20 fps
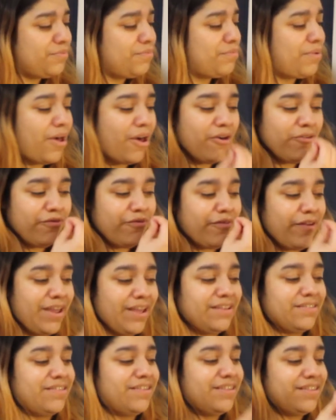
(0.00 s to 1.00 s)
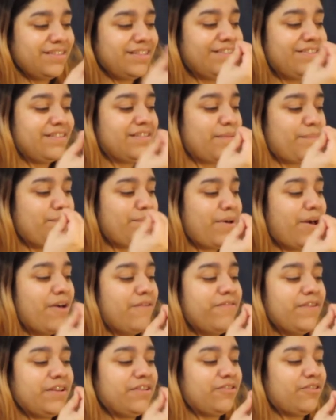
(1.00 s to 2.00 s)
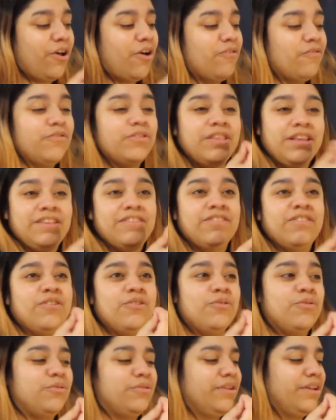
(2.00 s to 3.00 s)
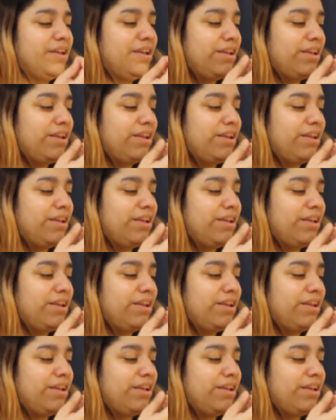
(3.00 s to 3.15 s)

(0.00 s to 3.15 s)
Perfect. This is the perfect song for these two.